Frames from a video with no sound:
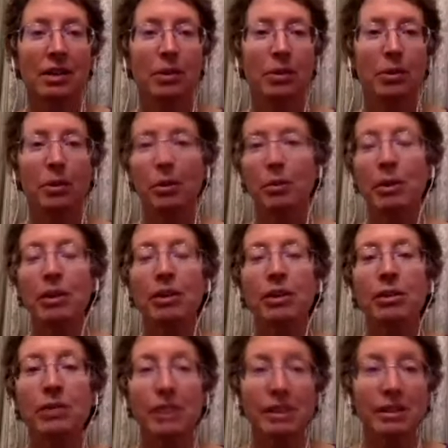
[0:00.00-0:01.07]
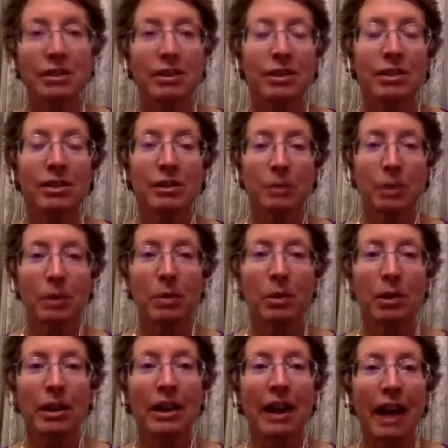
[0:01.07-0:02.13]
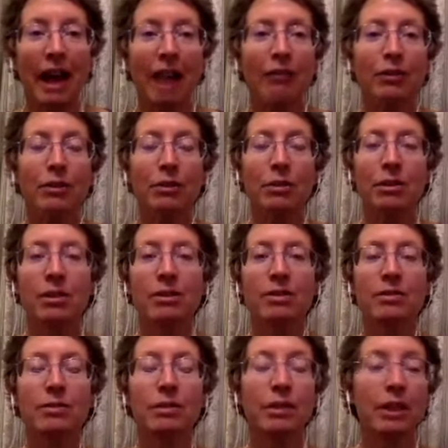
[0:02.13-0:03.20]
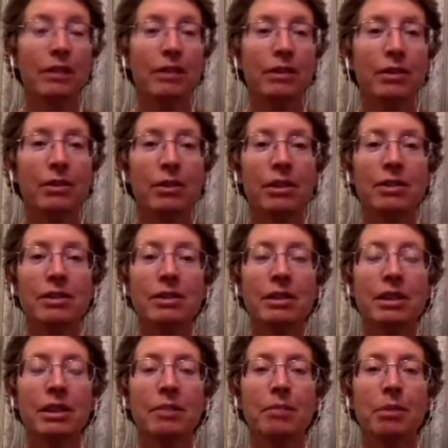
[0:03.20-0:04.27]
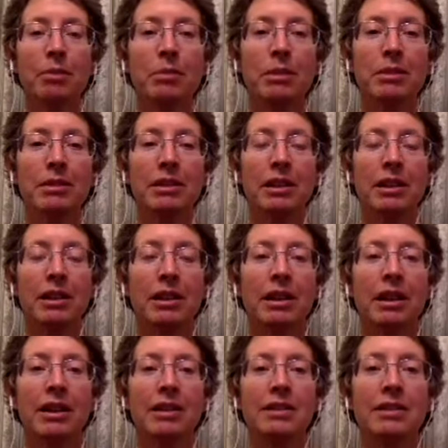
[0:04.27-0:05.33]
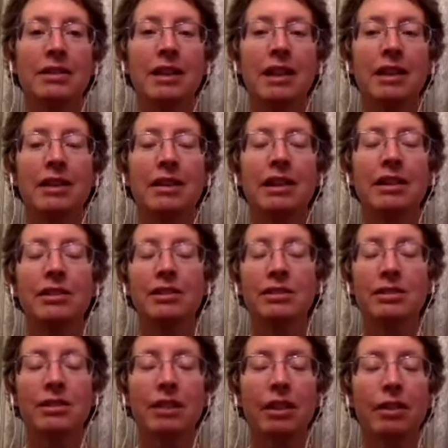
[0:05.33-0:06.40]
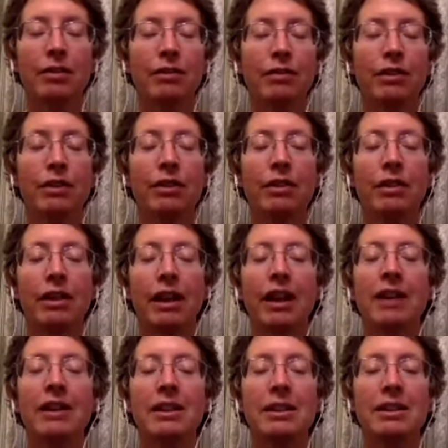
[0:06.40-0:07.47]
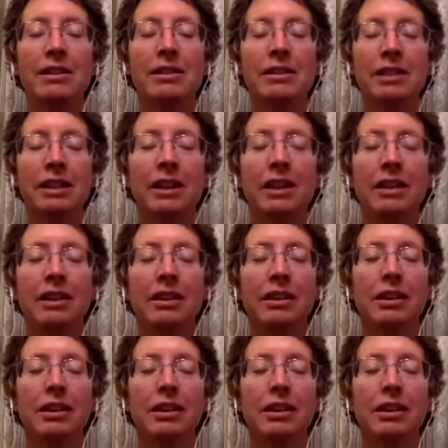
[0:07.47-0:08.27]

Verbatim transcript: or whether you listen to this recording afterwards, wherever you are, just take a moment and, and, and let yourself feel at ease sitting.